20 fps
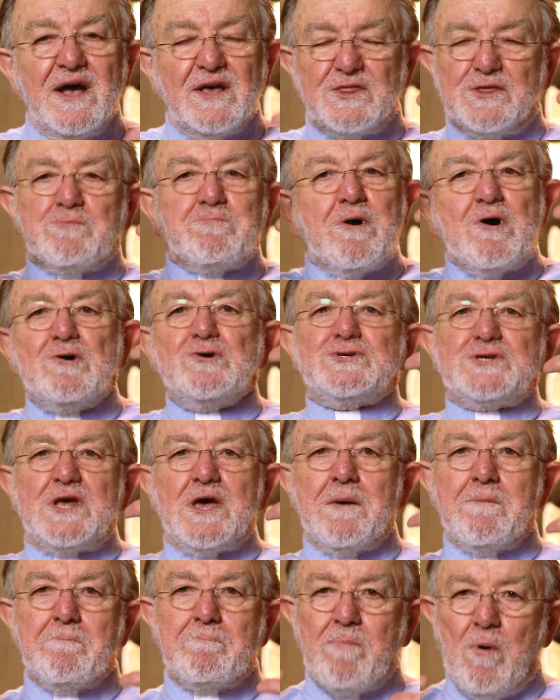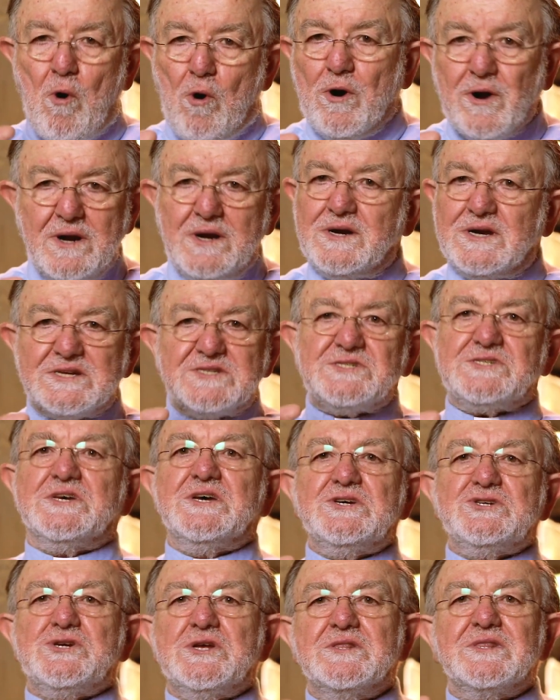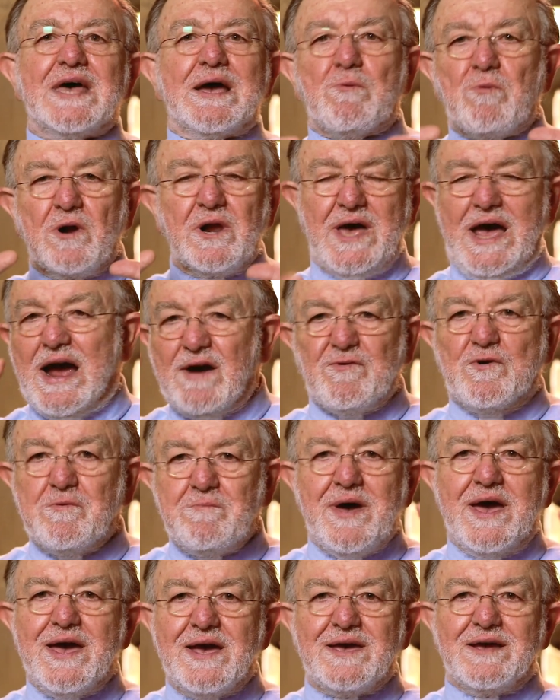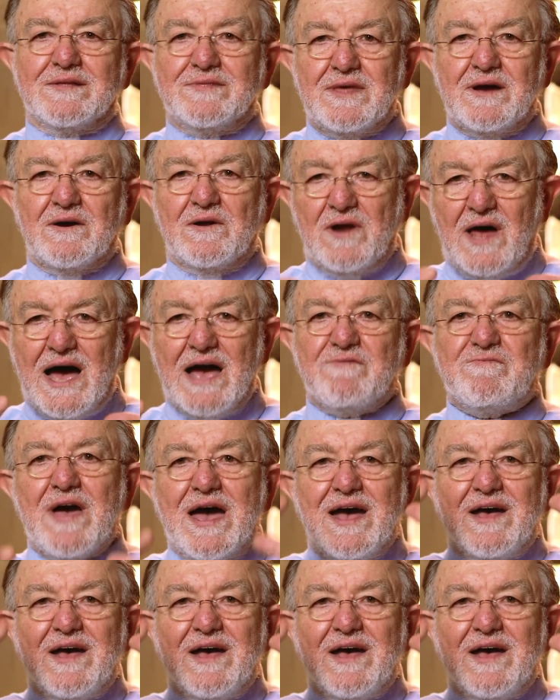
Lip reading: The most important decision they will ever make in their life.